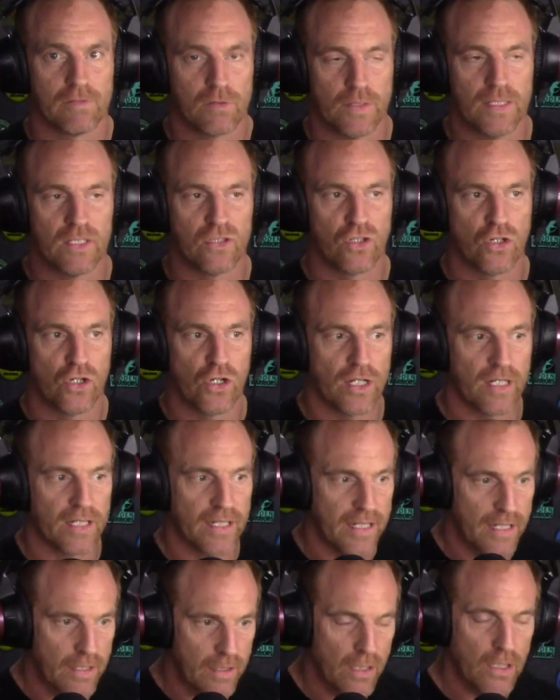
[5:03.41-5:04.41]
So internally,
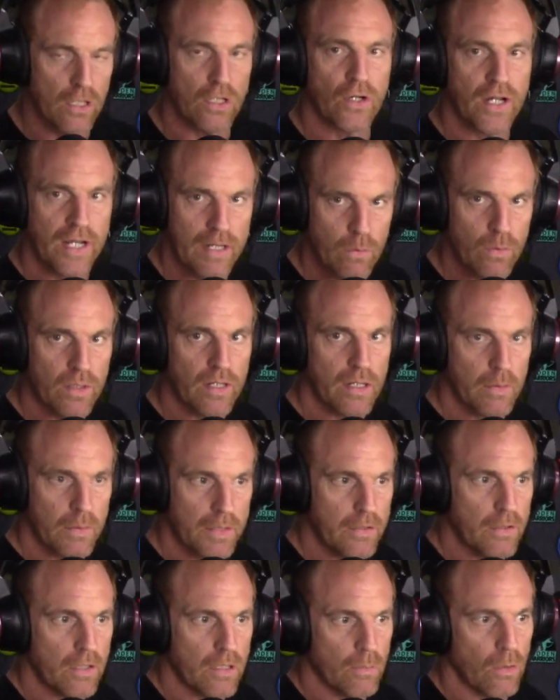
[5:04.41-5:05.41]
you look inwardly when
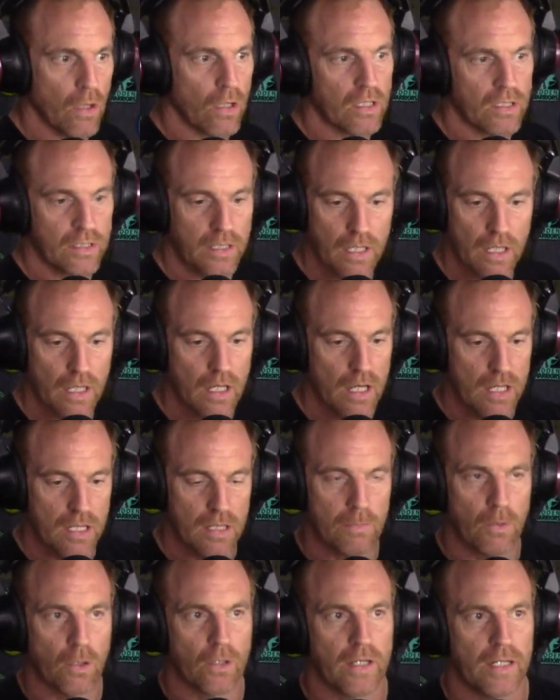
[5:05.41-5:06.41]
you do the book, and the
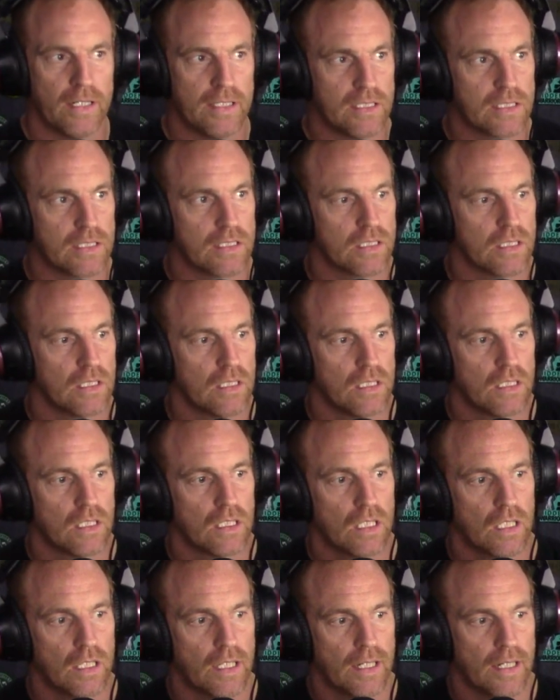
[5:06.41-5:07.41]
book is
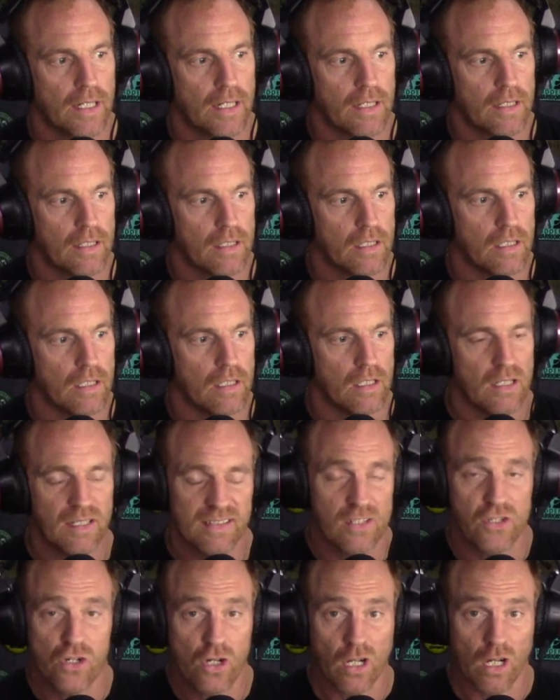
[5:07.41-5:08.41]
it's
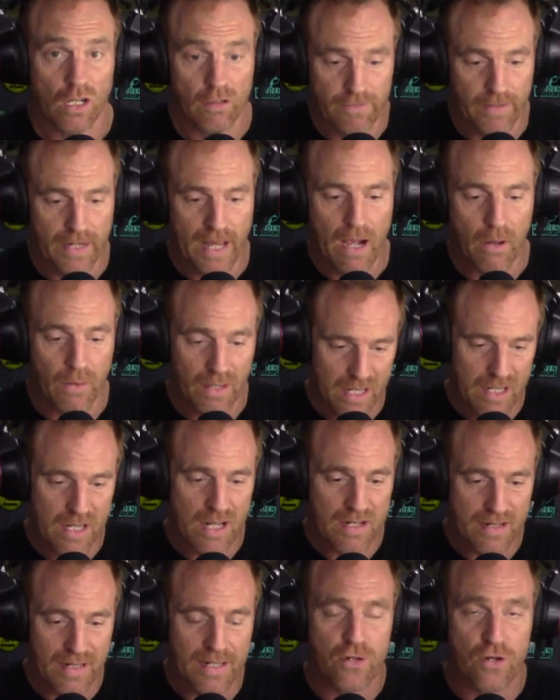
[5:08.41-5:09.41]
a journal. You fill it out.
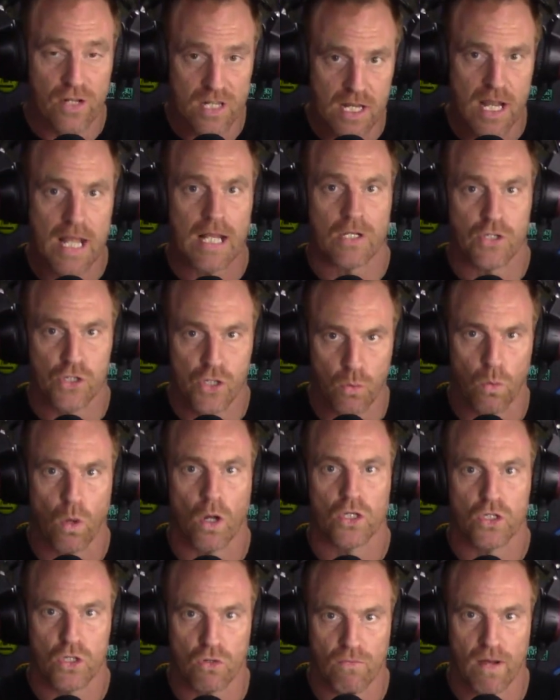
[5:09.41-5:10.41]
It literally tells you
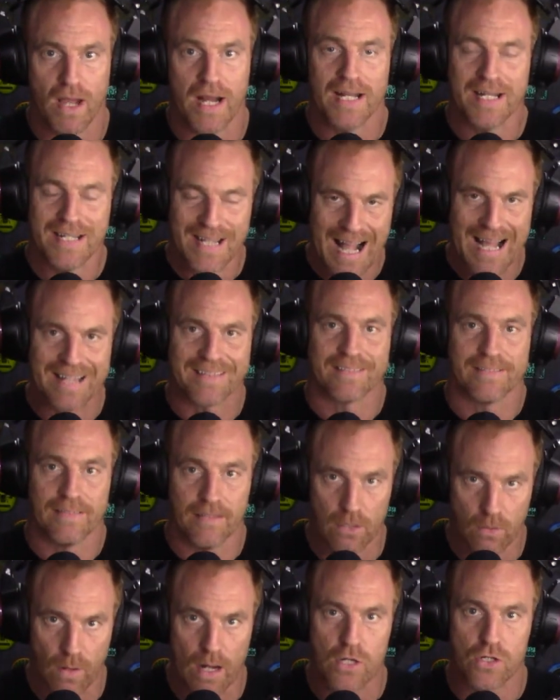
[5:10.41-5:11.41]
what to write and asks you
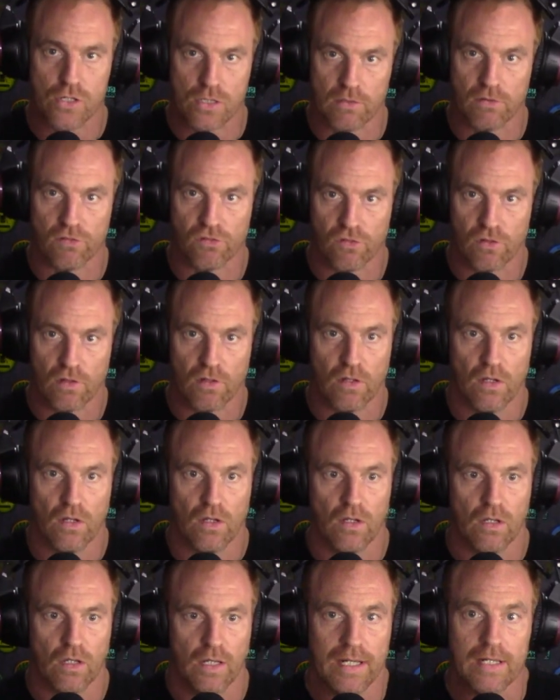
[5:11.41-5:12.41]
questions
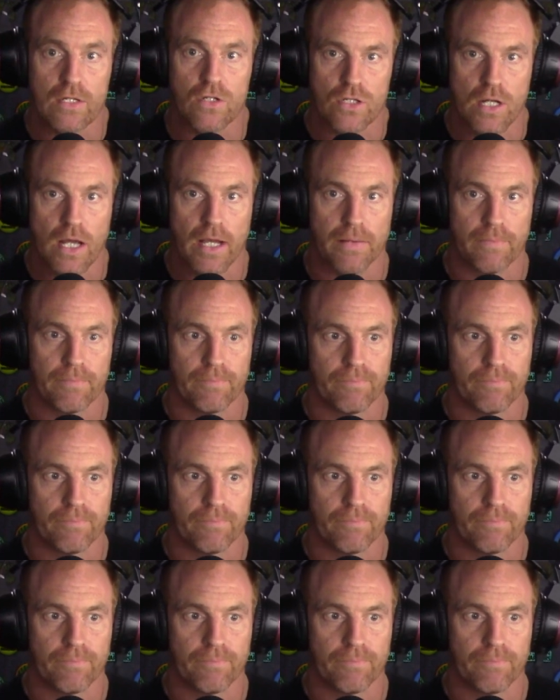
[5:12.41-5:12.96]
each day.